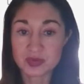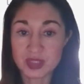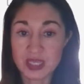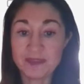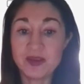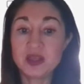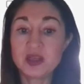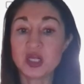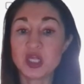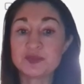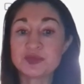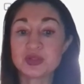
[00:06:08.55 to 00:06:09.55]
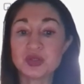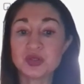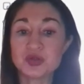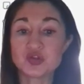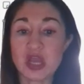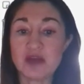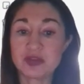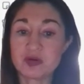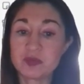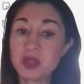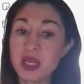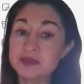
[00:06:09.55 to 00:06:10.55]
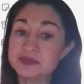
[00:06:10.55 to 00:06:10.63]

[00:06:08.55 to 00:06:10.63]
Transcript: and then helps you draft the reply.